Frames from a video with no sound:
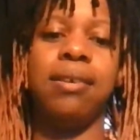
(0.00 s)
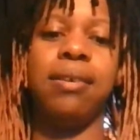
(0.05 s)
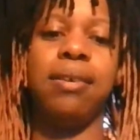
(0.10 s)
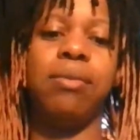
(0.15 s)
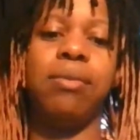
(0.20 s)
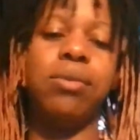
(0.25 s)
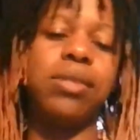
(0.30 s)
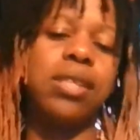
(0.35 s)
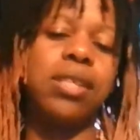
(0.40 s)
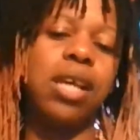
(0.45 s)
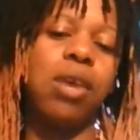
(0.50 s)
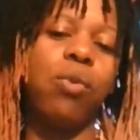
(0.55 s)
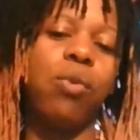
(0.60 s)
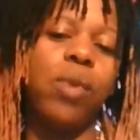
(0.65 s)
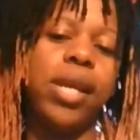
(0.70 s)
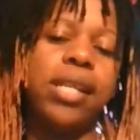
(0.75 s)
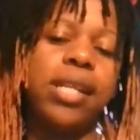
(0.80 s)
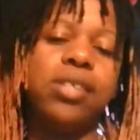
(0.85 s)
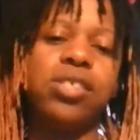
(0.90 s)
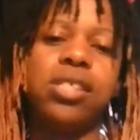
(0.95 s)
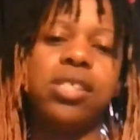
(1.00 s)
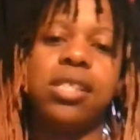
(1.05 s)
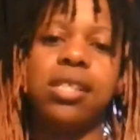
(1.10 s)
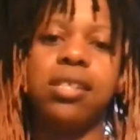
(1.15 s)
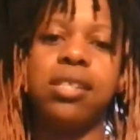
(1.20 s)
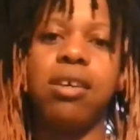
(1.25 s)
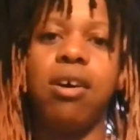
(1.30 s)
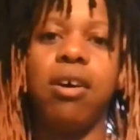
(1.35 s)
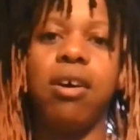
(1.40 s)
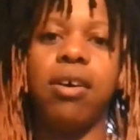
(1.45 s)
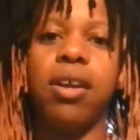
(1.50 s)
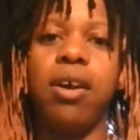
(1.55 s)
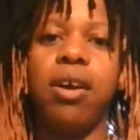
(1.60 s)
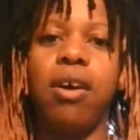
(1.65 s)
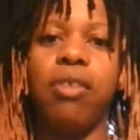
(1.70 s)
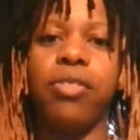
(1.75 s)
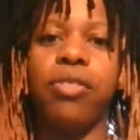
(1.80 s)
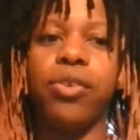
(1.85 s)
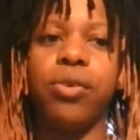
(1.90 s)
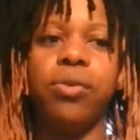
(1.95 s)
It was like a way to just to talk it
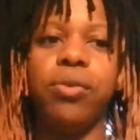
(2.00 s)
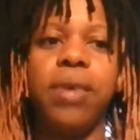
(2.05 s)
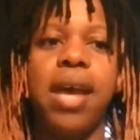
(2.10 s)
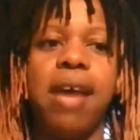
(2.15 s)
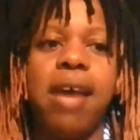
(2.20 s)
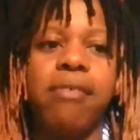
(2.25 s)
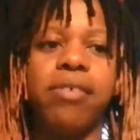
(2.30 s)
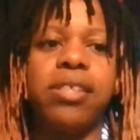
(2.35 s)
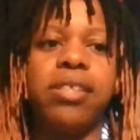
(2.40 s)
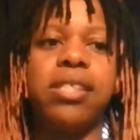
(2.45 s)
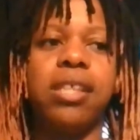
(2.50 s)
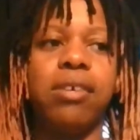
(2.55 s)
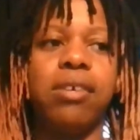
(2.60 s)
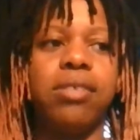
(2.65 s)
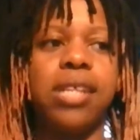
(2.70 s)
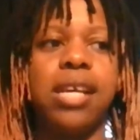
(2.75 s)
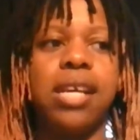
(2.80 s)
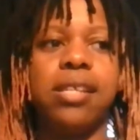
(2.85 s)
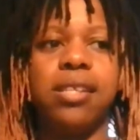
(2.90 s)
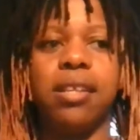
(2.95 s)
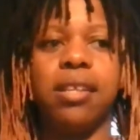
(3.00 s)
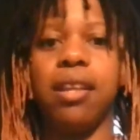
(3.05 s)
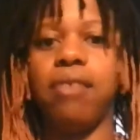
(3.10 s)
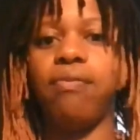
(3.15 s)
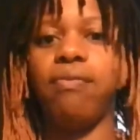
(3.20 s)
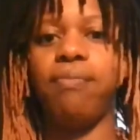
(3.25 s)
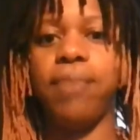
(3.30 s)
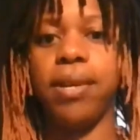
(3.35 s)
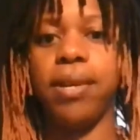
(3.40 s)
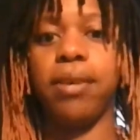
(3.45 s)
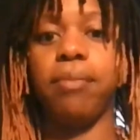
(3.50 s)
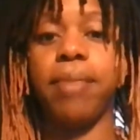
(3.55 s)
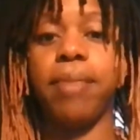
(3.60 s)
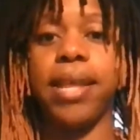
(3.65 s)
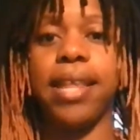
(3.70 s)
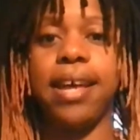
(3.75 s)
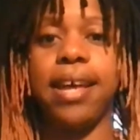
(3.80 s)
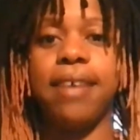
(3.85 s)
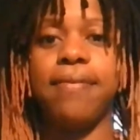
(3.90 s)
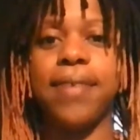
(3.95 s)
all through every single day till I figured my
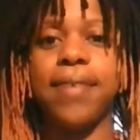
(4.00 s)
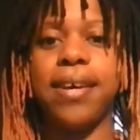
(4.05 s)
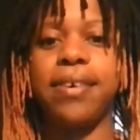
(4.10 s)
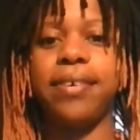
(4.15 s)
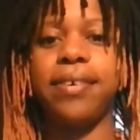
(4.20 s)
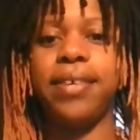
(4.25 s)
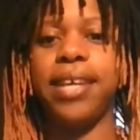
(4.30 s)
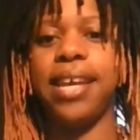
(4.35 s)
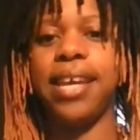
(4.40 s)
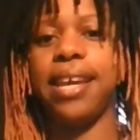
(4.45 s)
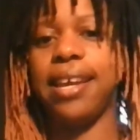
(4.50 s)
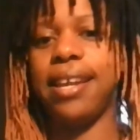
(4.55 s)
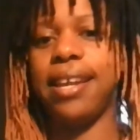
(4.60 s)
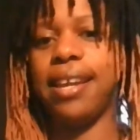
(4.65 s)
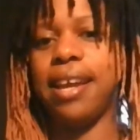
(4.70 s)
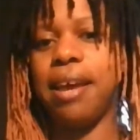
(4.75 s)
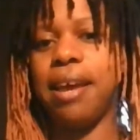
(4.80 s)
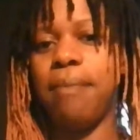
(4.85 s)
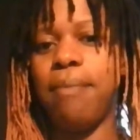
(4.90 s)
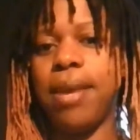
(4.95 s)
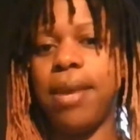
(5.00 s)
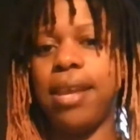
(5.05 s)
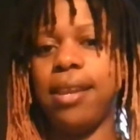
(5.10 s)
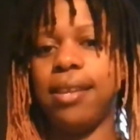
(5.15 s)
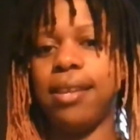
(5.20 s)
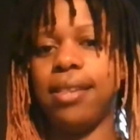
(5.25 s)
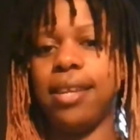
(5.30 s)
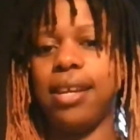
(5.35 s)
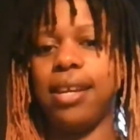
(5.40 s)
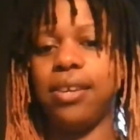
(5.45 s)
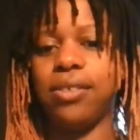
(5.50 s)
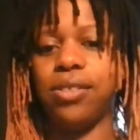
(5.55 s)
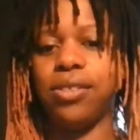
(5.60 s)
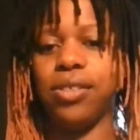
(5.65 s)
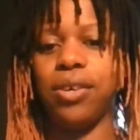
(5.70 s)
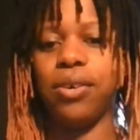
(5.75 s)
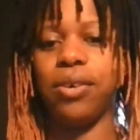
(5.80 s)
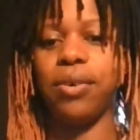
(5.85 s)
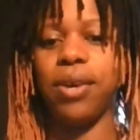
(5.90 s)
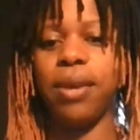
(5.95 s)
life out, and I made it there.
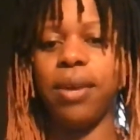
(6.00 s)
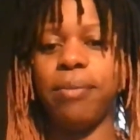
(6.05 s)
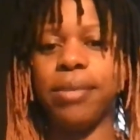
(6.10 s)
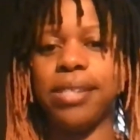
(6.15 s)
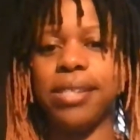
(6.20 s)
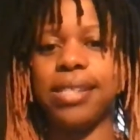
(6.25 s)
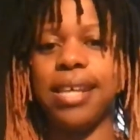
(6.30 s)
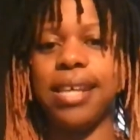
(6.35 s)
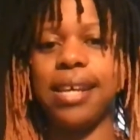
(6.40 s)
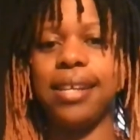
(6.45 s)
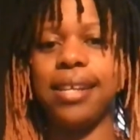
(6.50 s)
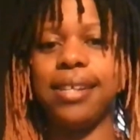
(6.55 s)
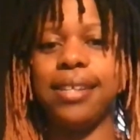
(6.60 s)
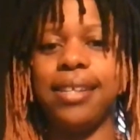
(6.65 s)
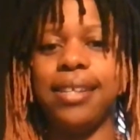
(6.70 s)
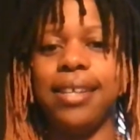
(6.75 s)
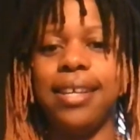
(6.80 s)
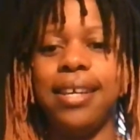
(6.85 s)
So I'm excited.